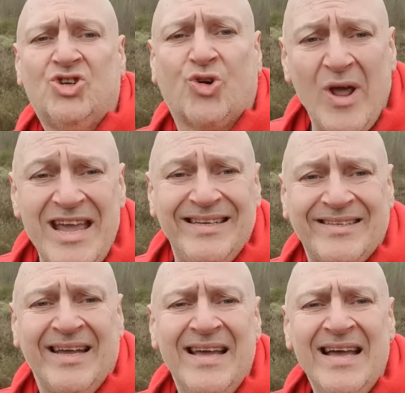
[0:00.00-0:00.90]

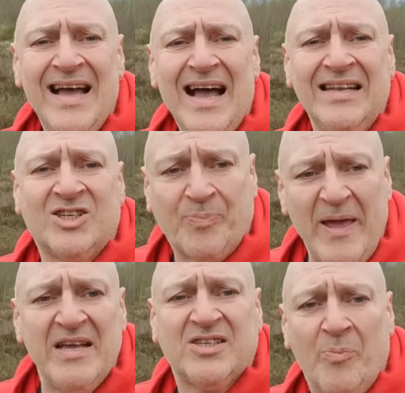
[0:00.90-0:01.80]
Treat and
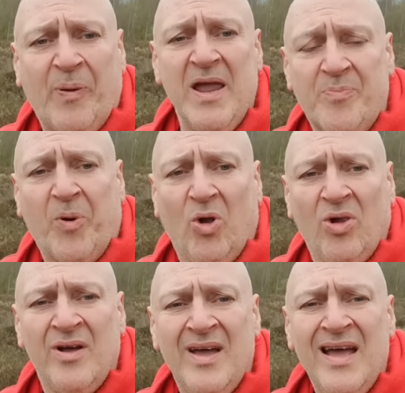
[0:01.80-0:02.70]
speak to
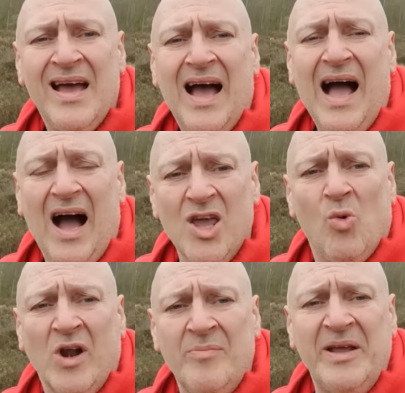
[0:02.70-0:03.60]
people how
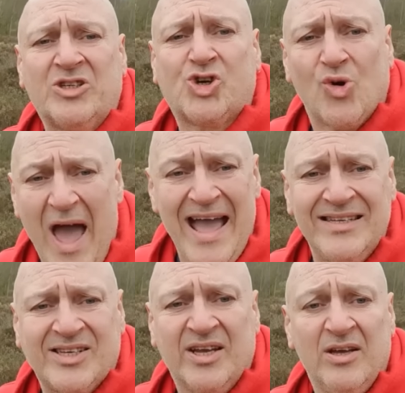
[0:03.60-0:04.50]
you want to be
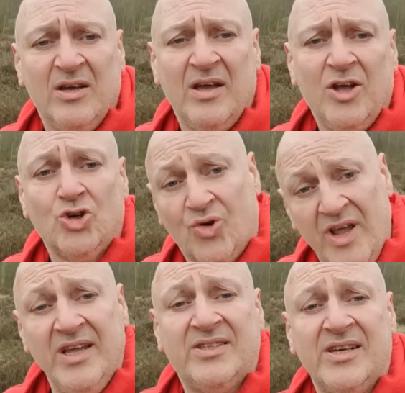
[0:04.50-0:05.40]
treat,
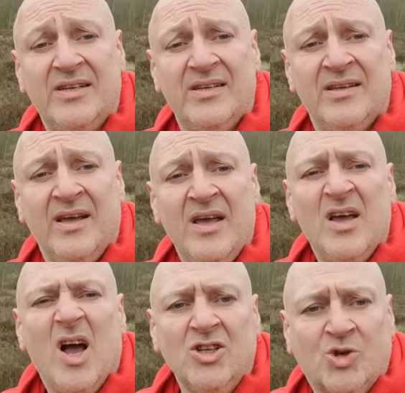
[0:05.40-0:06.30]
treated
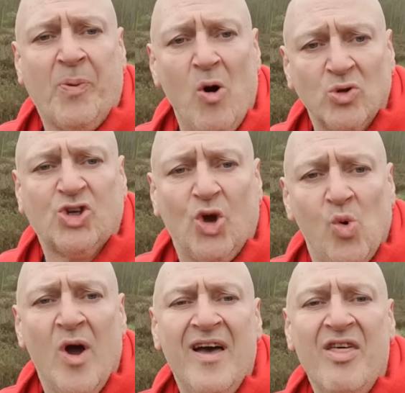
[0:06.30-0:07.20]
and spoke
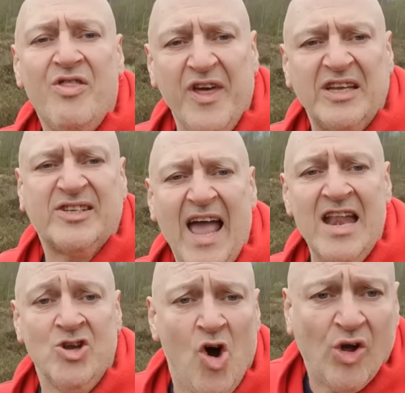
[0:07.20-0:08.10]
to this
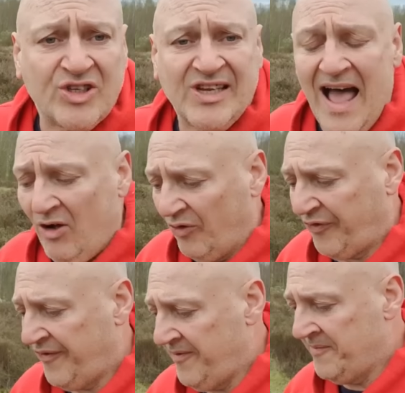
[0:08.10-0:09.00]
end, yourself.